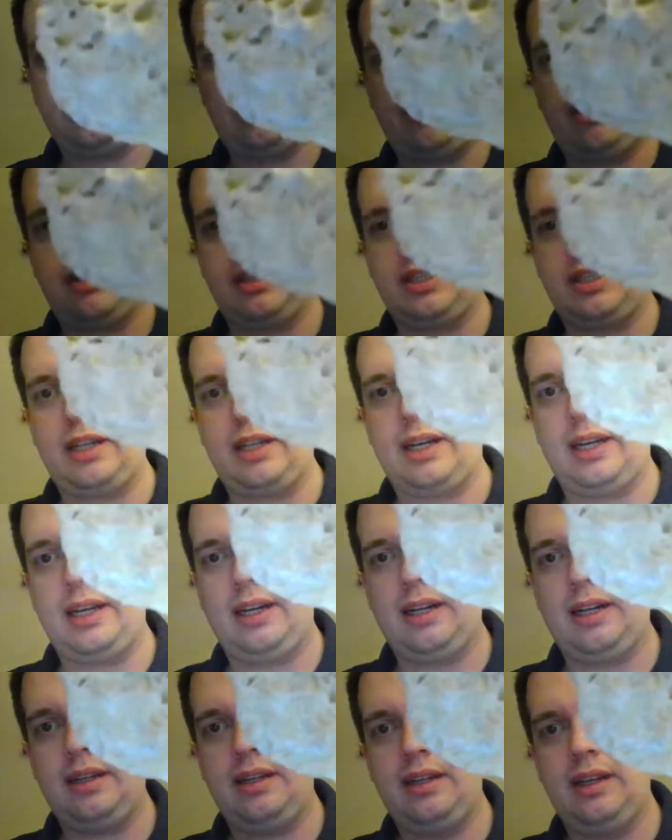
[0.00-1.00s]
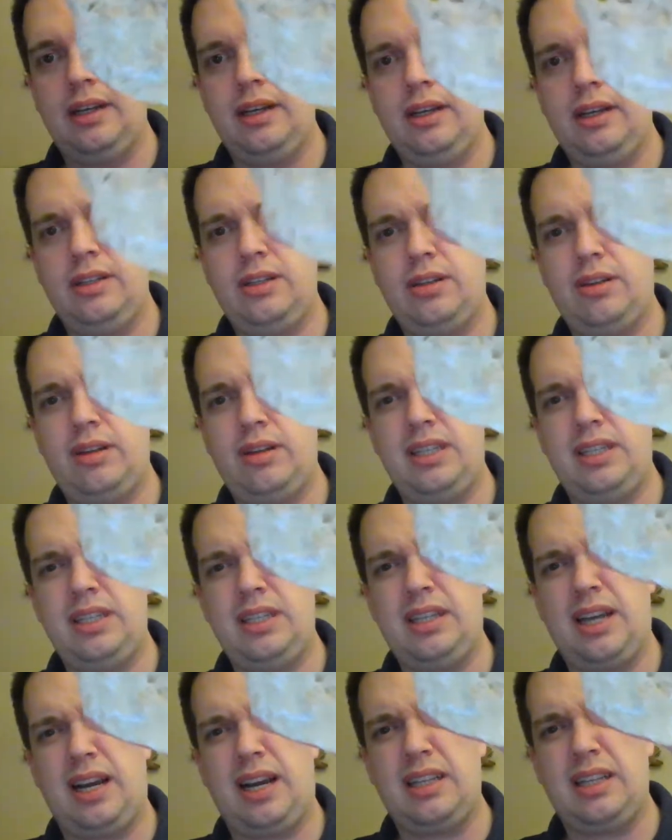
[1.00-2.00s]
that are stuck in it. So this
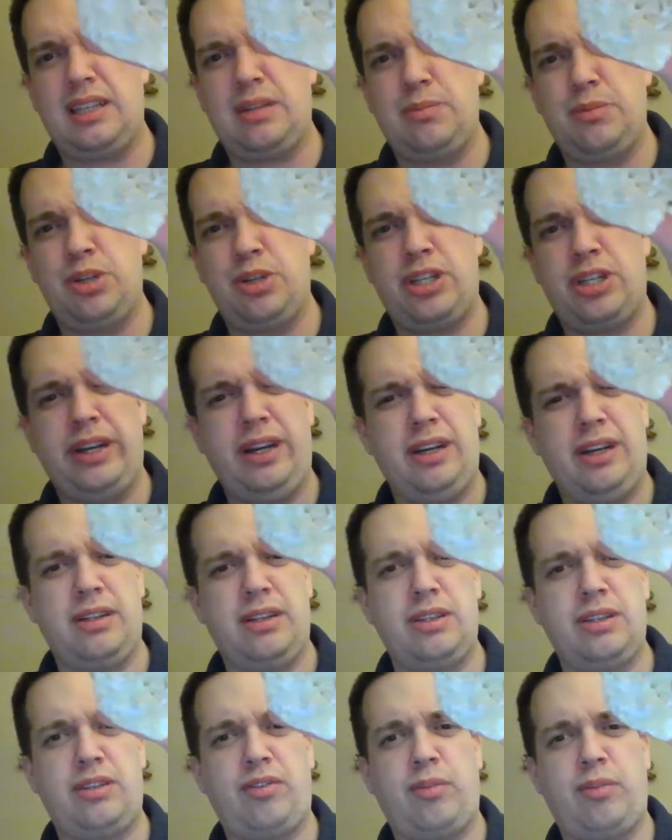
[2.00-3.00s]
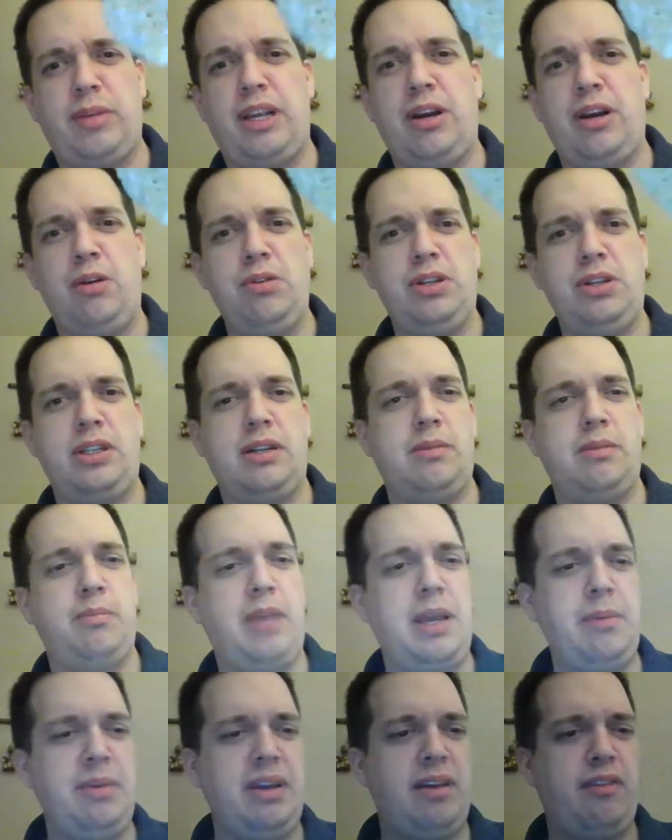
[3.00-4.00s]
has got some shells from the ocean.
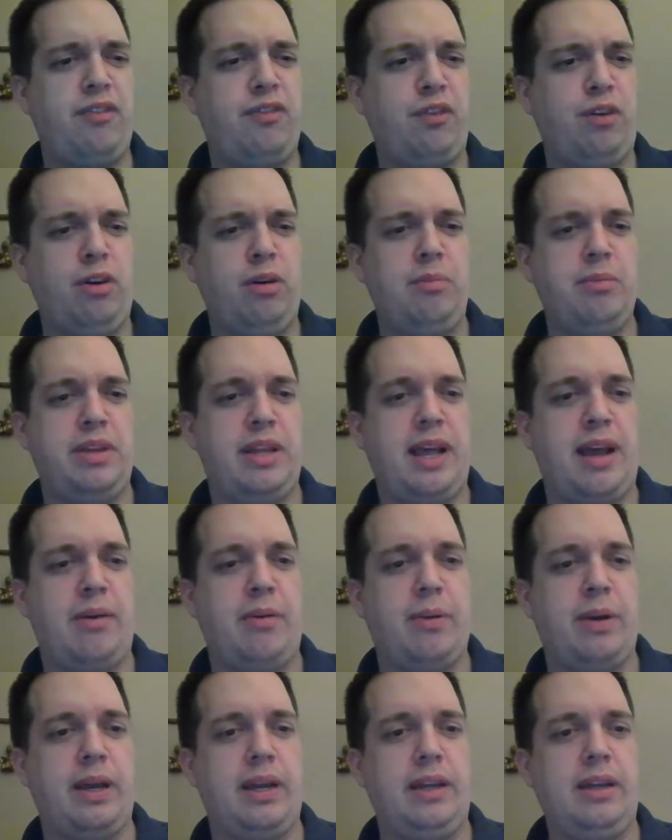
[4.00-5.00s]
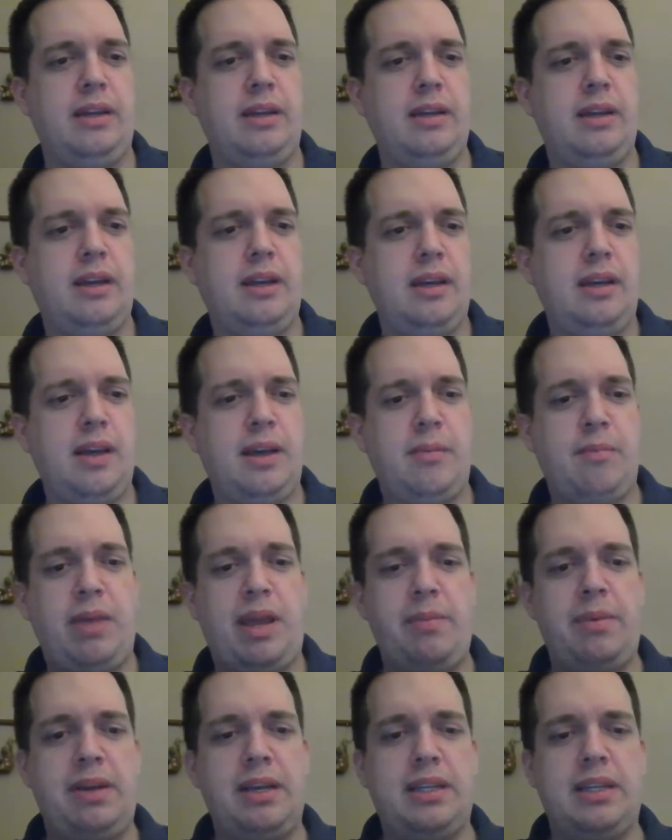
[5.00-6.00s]
Maybe it formed that way.
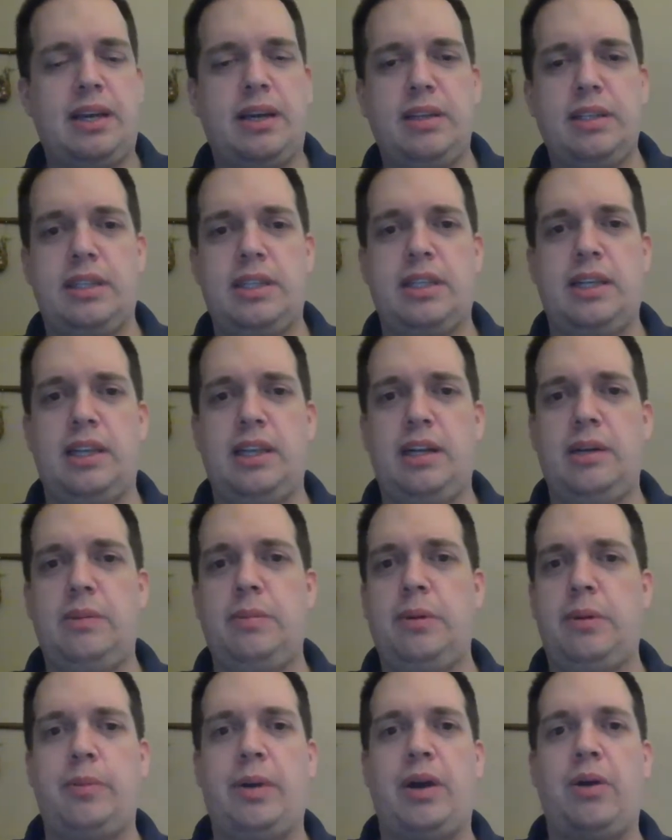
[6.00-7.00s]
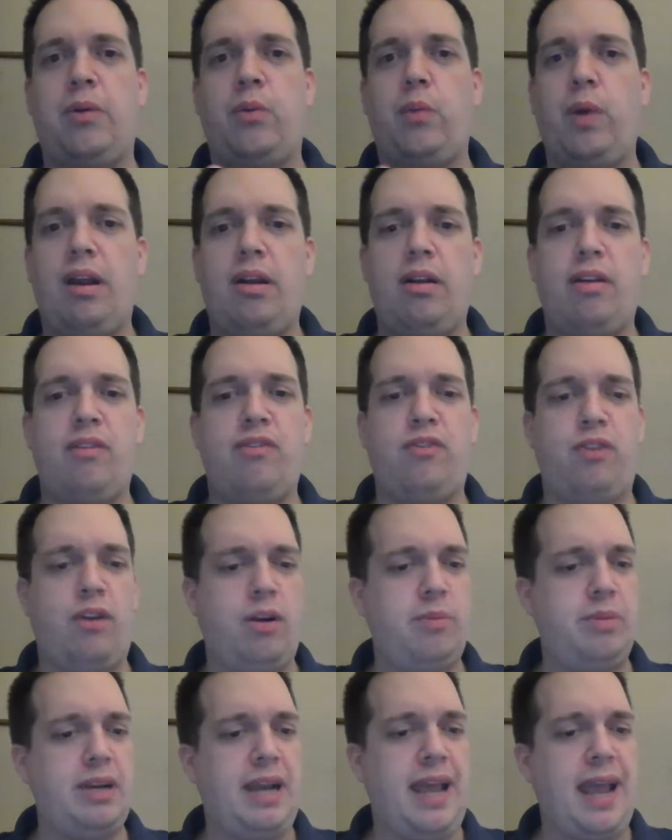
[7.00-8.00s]
Maybe it tells us a little bit about where it
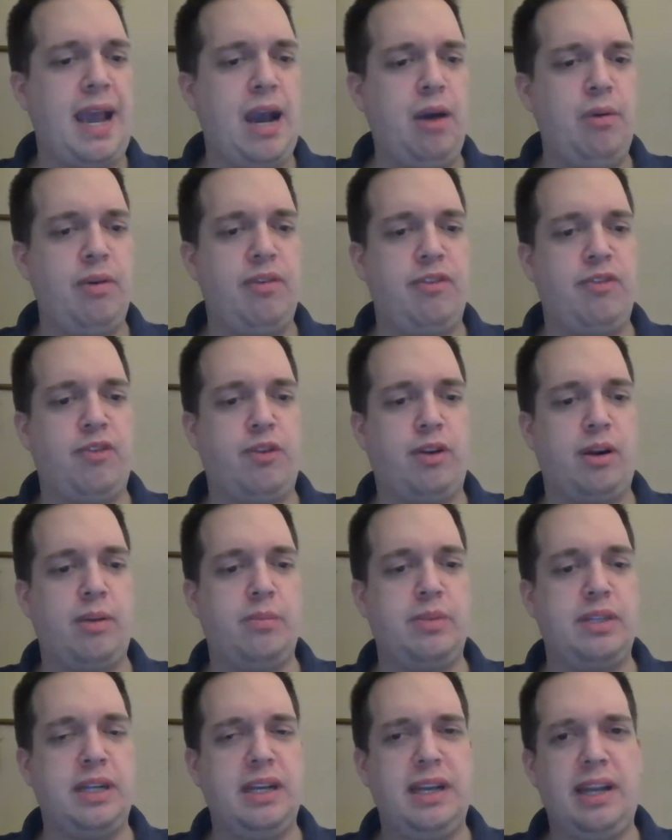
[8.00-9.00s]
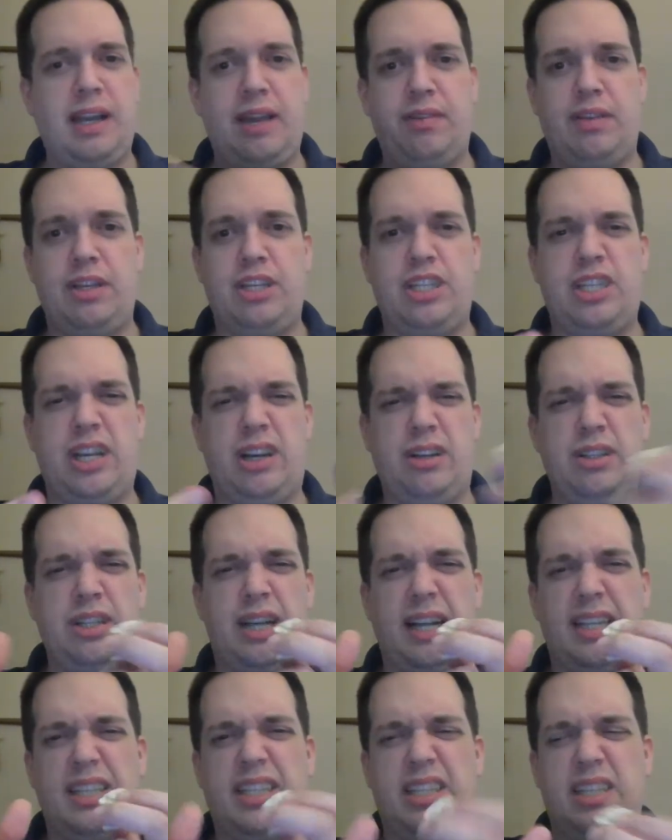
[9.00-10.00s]
formed and how it formed if the shells
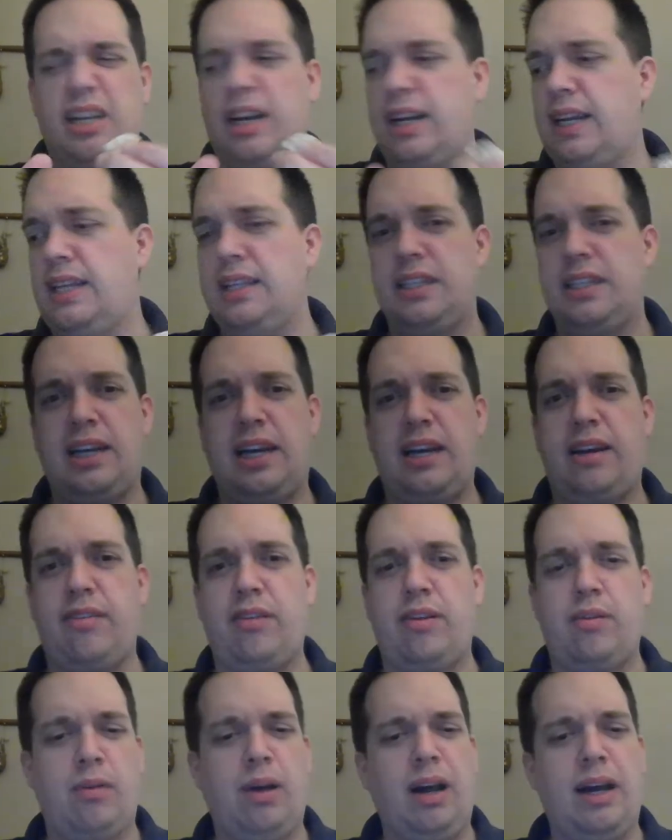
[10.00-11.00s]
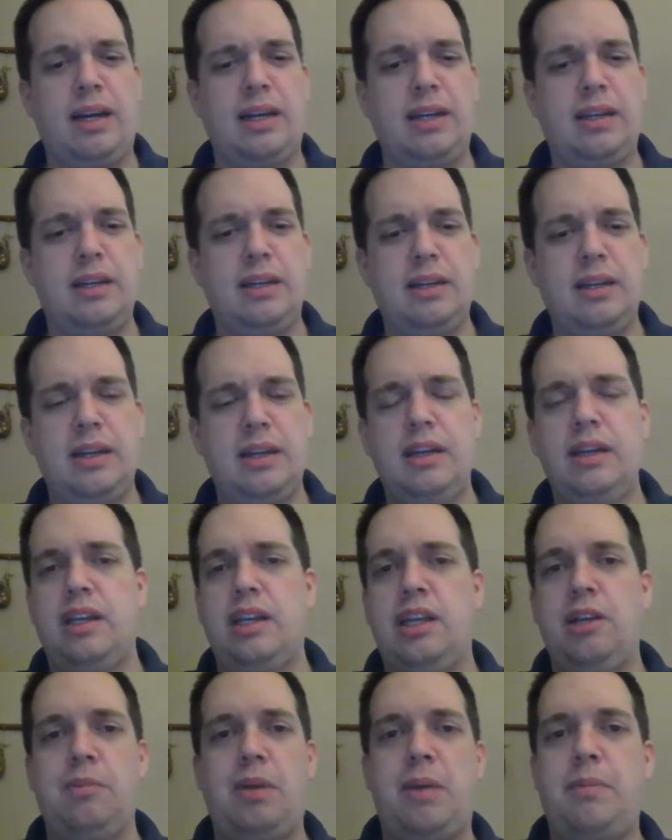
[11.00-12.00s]
got stuck inside of the rock.
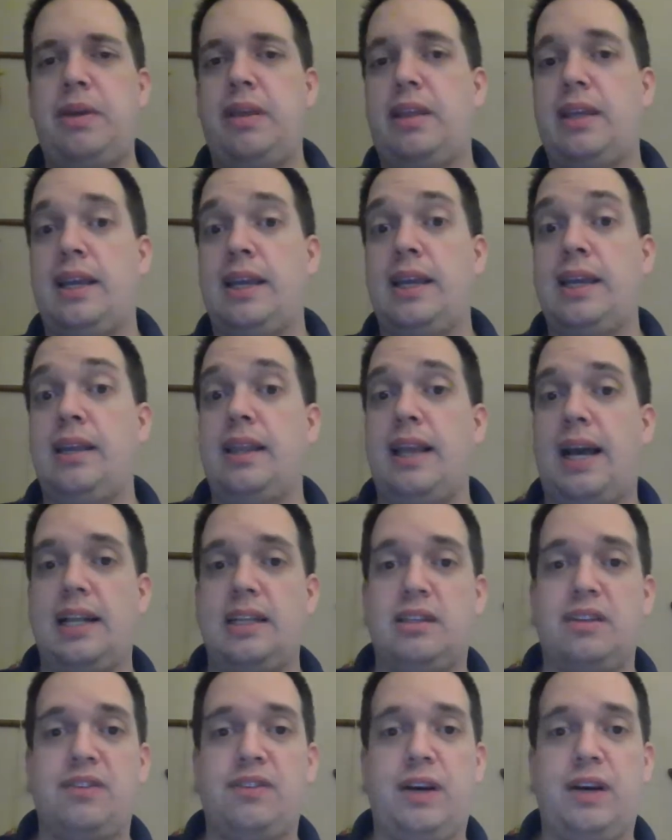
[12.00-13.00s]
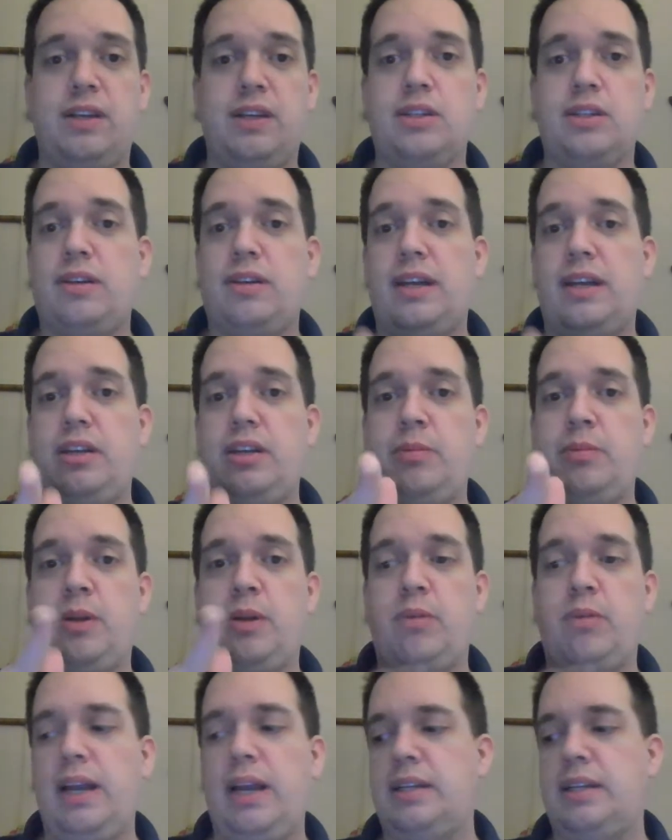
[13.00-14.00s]
You might be thinking that's a fossil, and you'd be
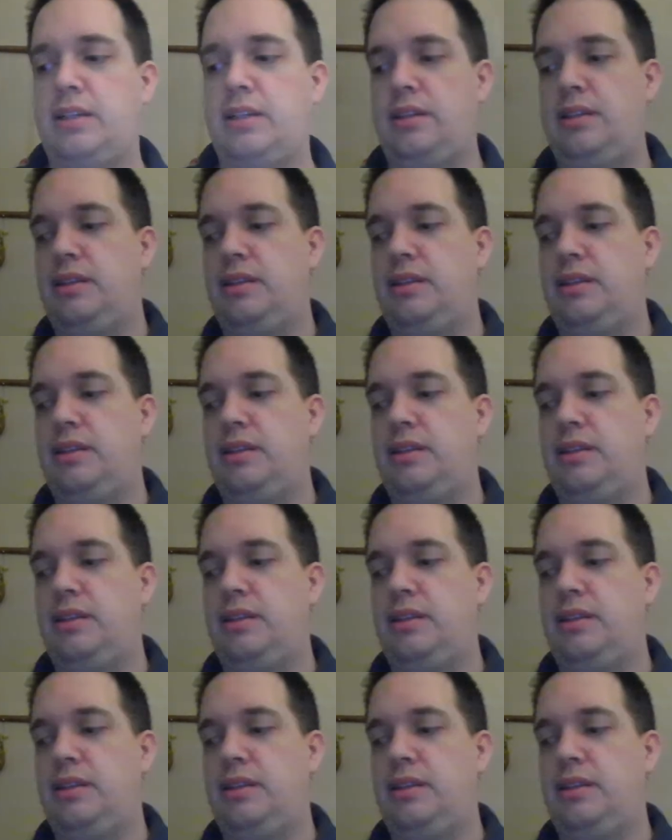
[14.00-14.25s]
right.